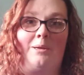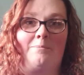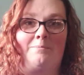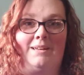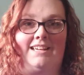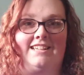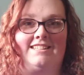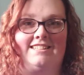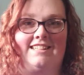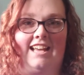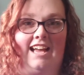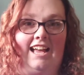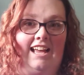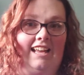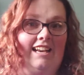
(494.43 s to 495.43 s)
Pick a
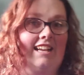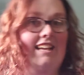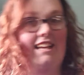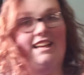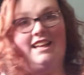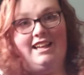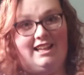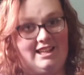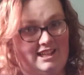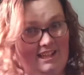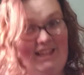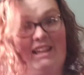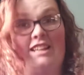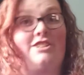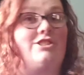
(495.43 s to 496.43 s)
side.
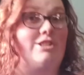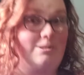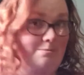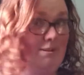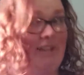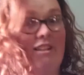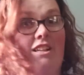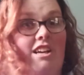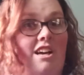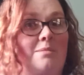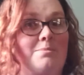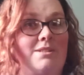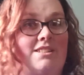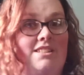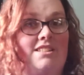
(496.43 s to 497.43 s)
It should be the
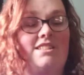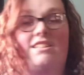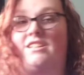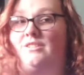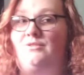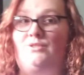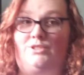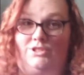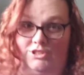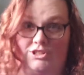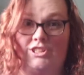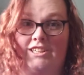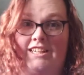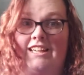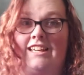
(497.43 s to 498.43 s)
opposite of
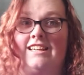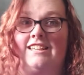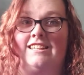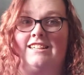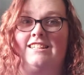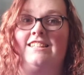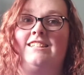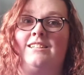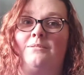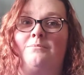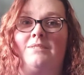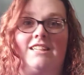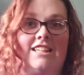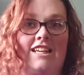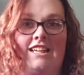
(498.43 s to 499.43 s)
your king,
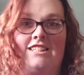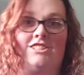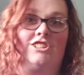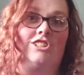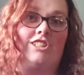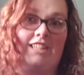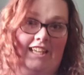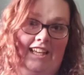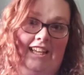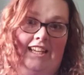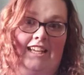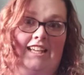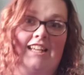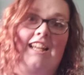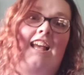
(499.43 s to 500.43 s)
because your
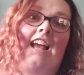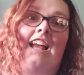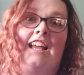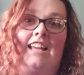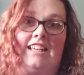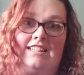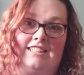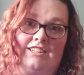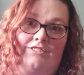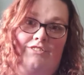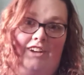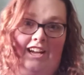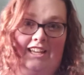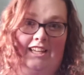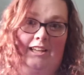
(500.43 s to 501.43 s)
king is a
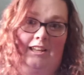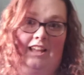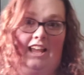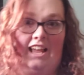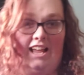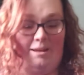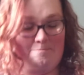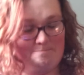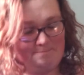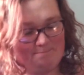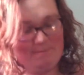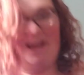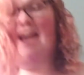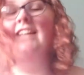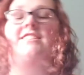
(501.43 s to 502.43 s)
fucking
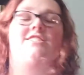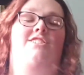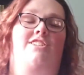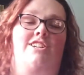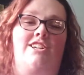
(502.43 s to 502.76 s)
bastard.